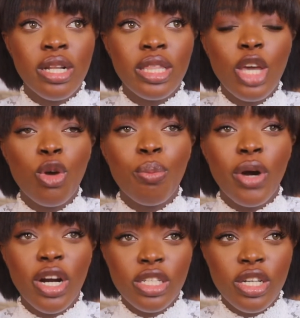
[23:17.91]
that your
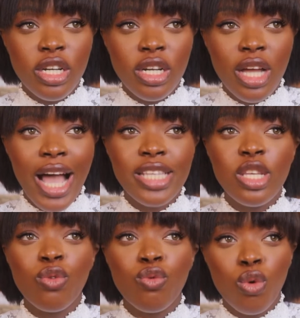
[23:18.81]
partner has
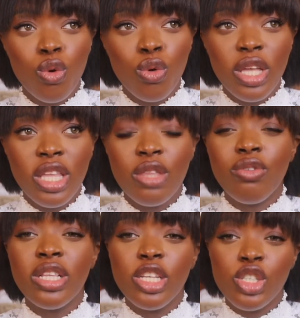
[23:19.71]
a role in the
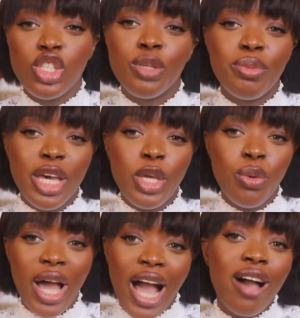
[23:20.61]
relationship that you
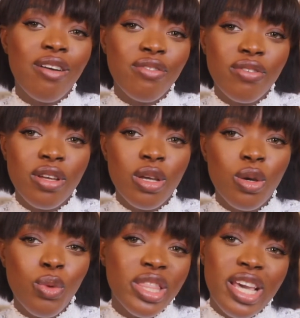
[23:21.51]
have
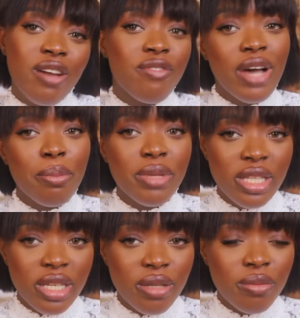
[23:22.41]
with their family.